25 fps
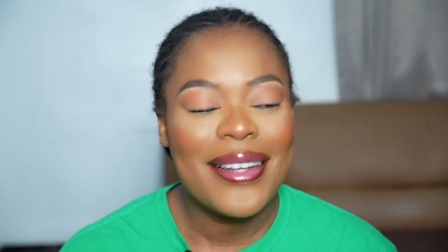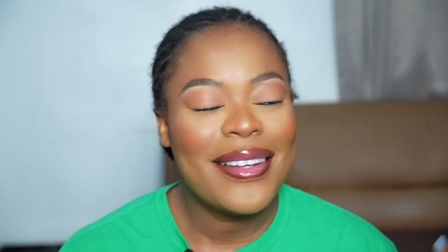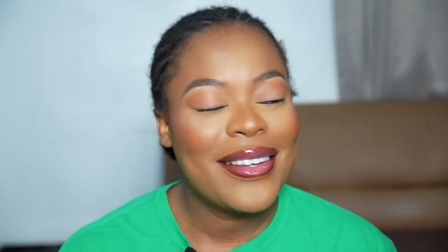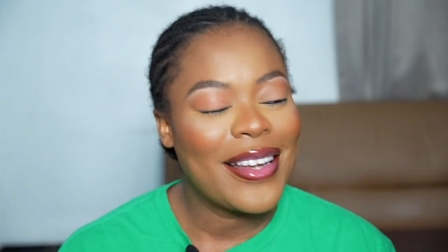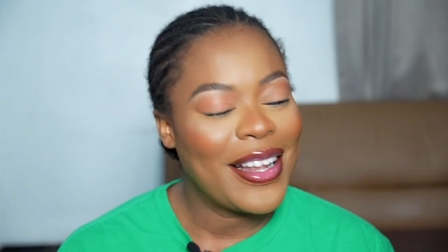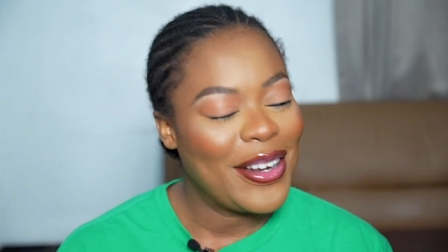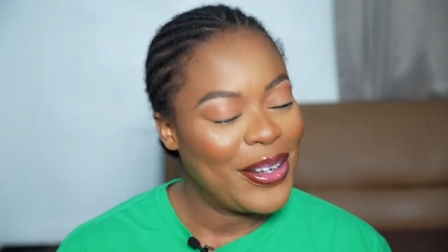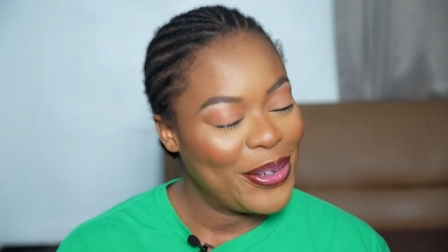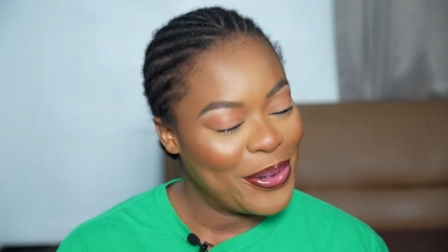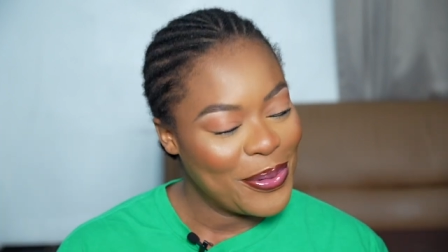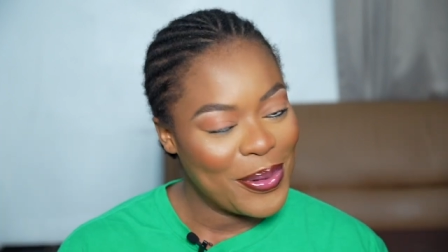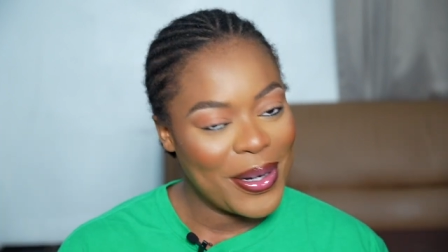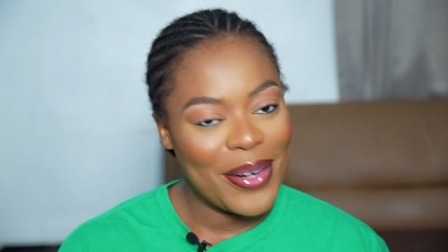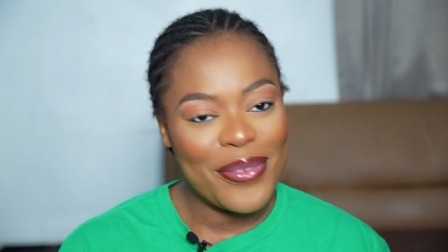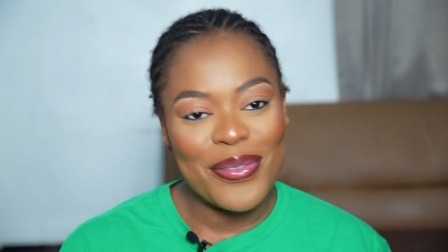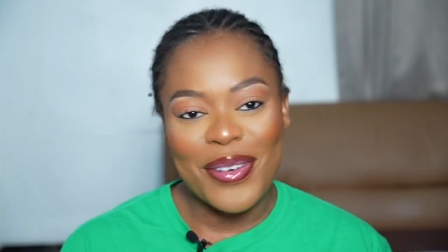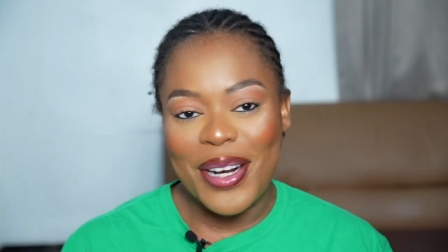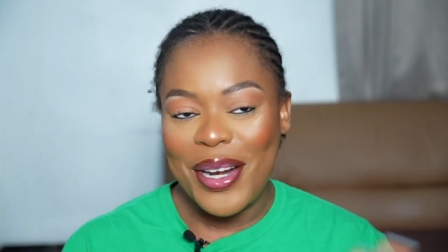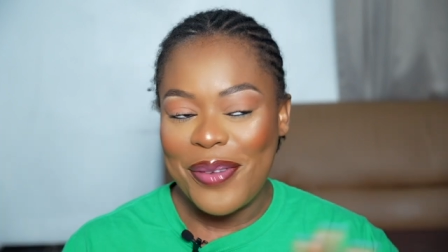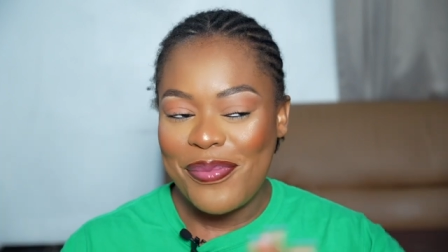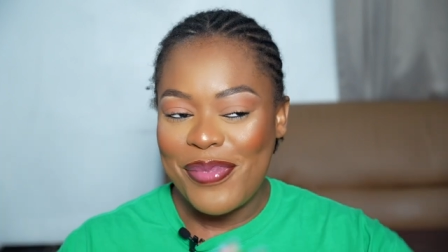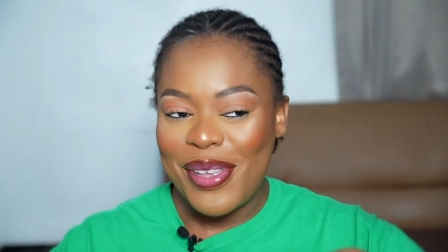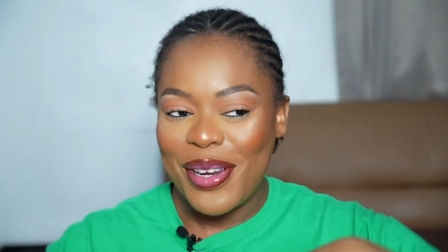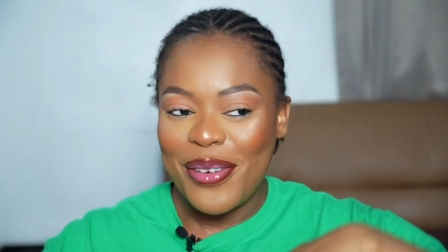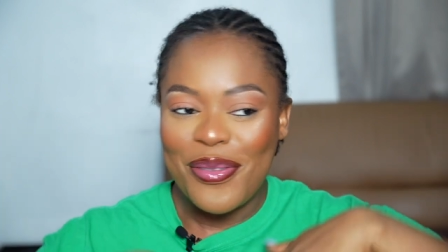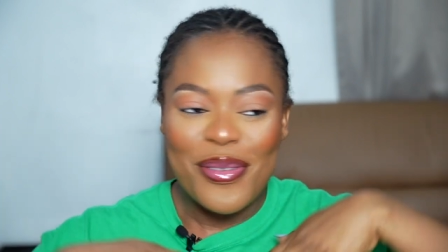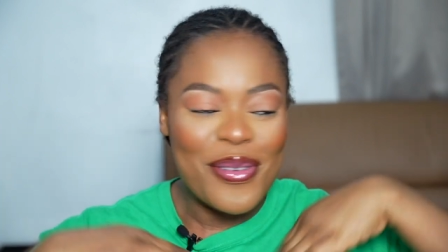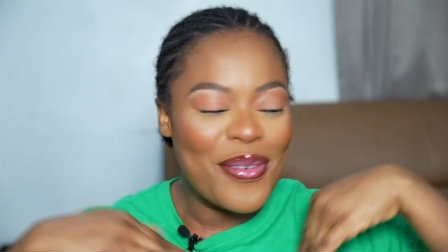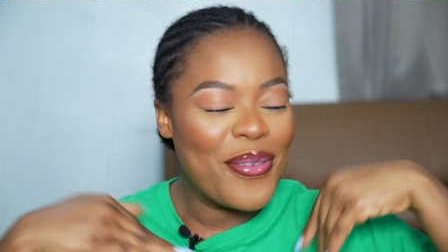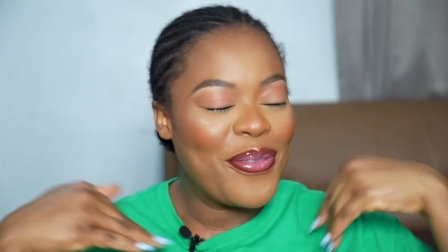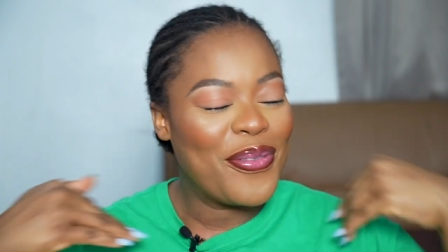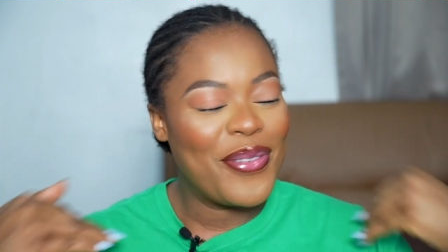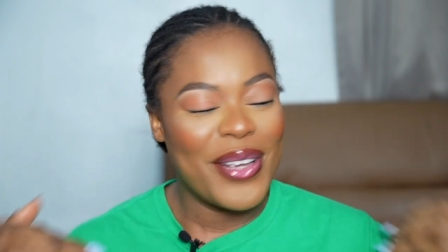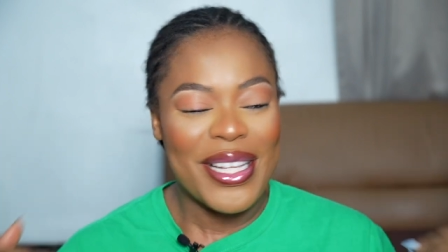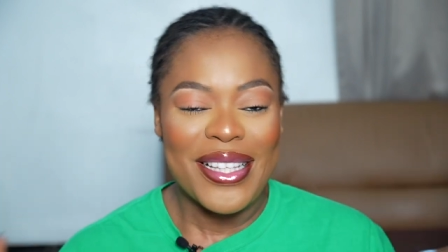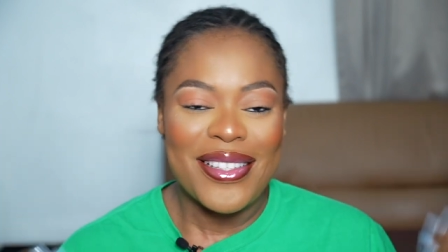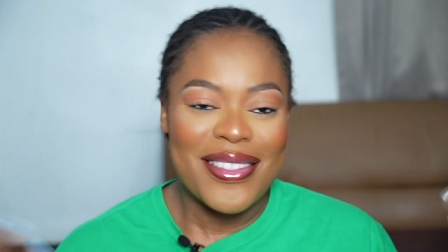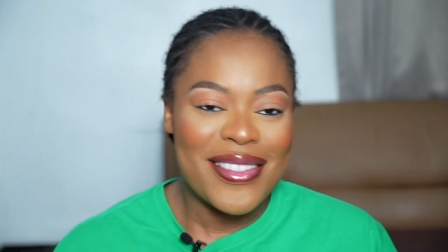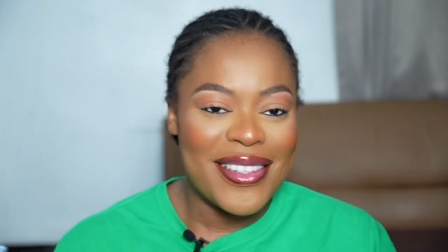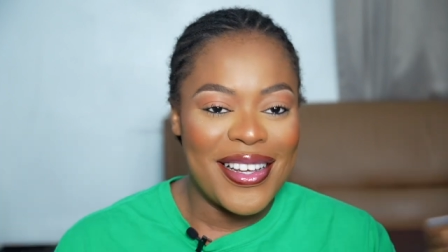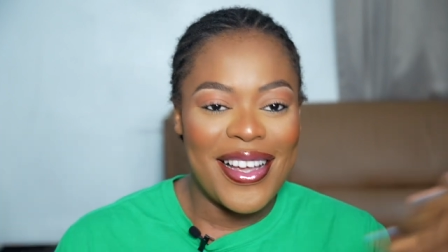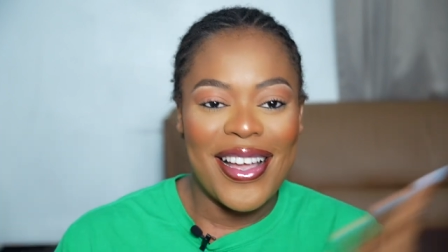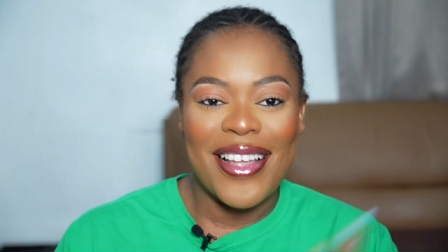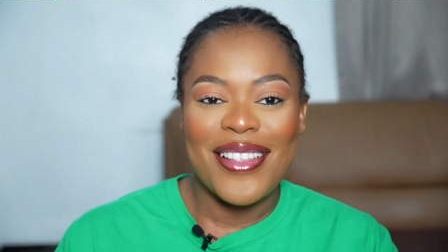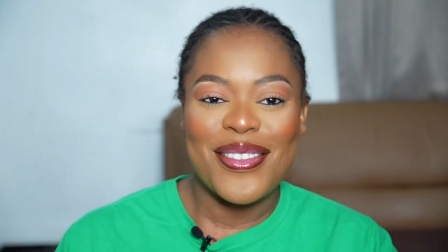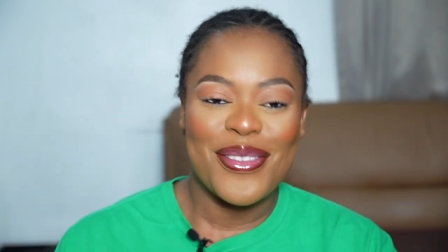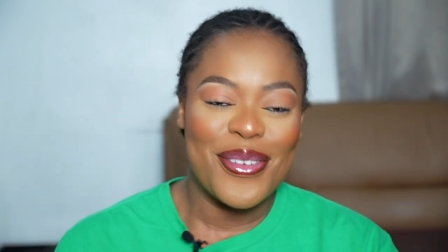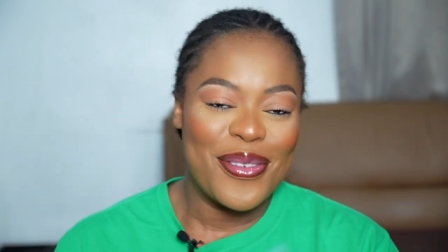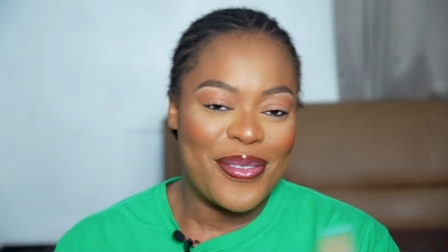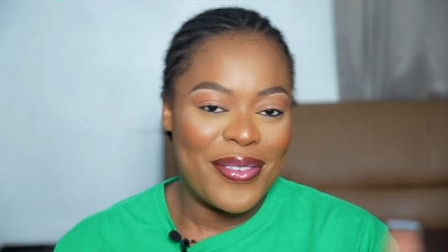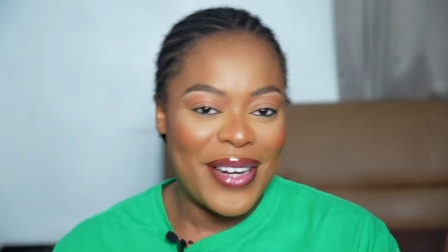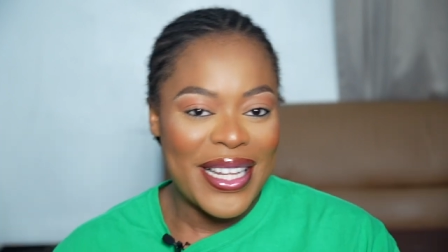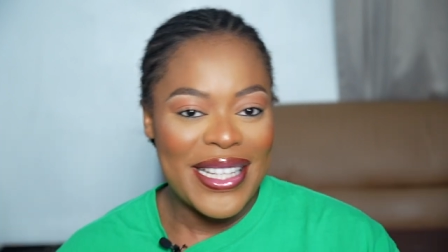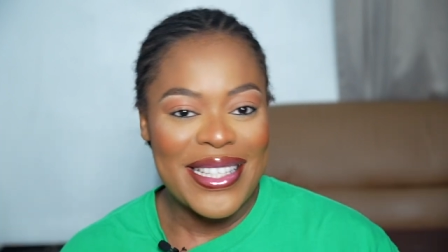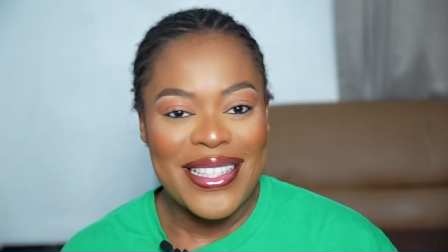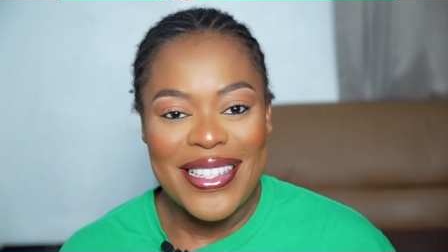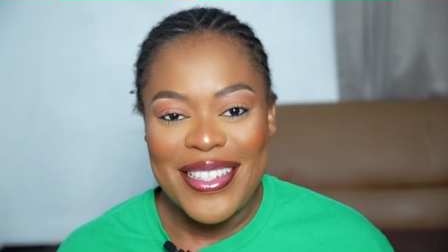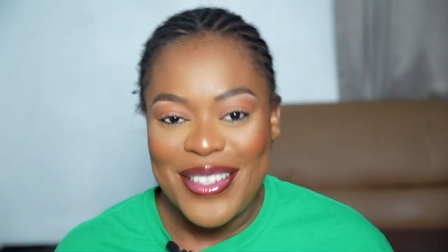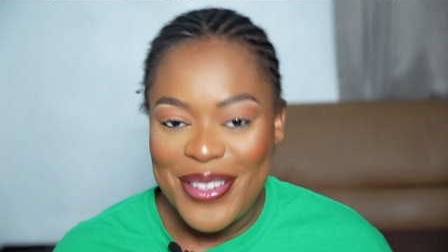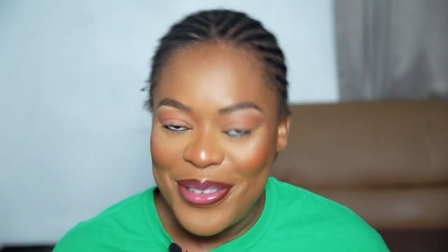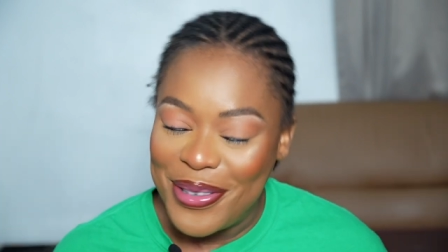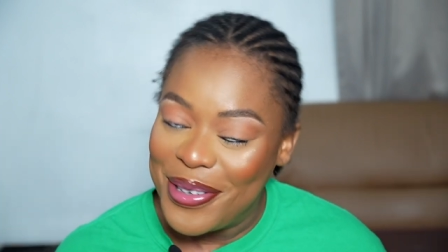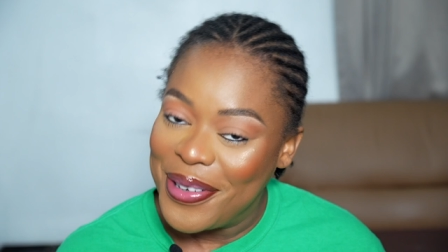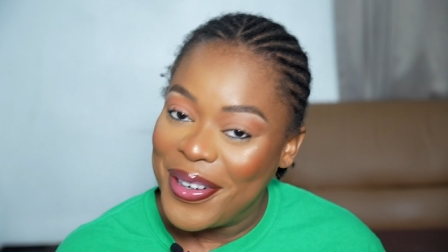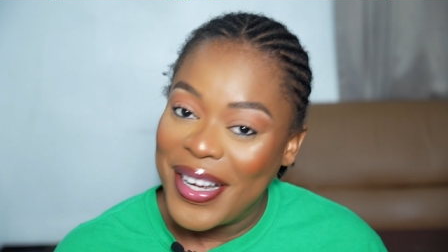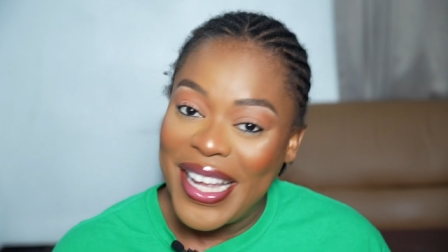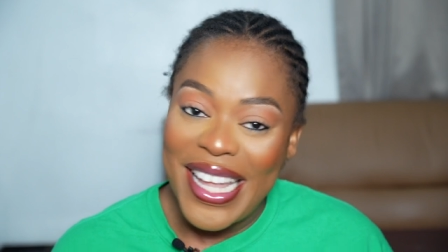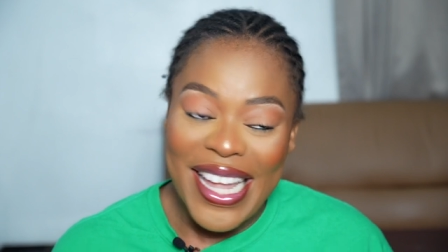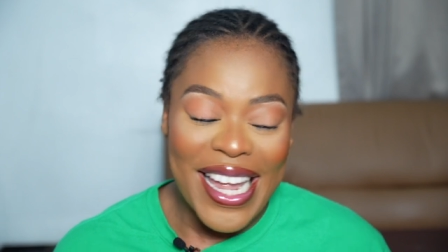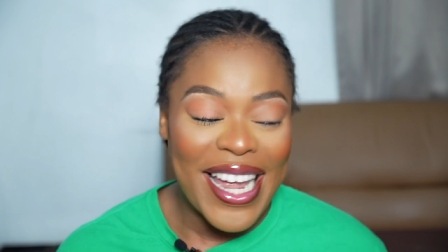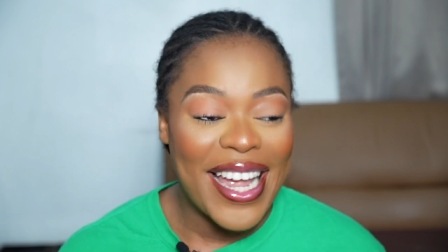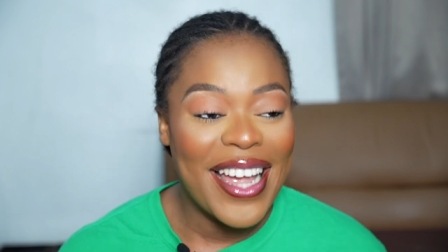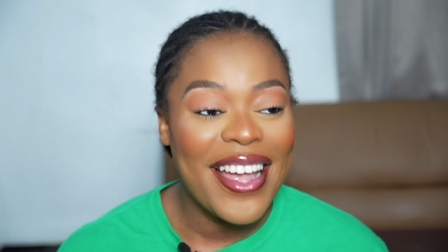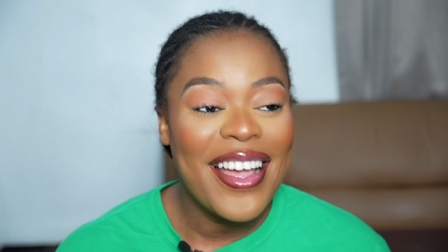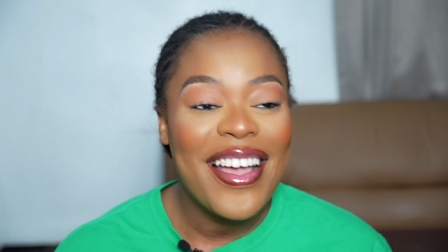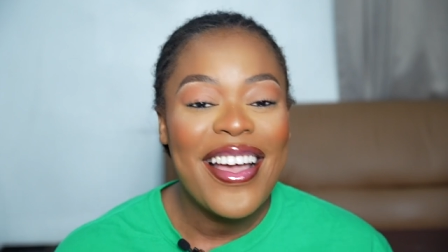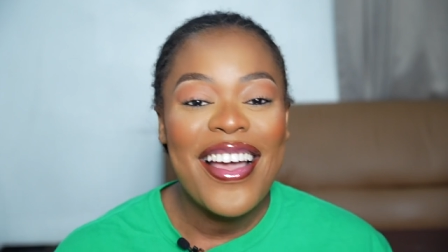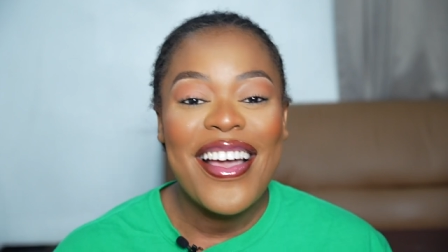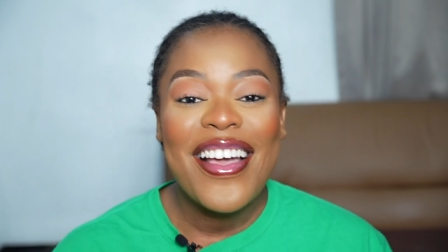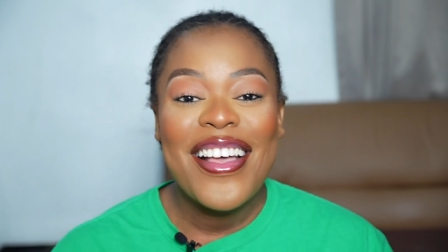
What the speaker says: Nelo with a very beautiful face. You guys already know, okay?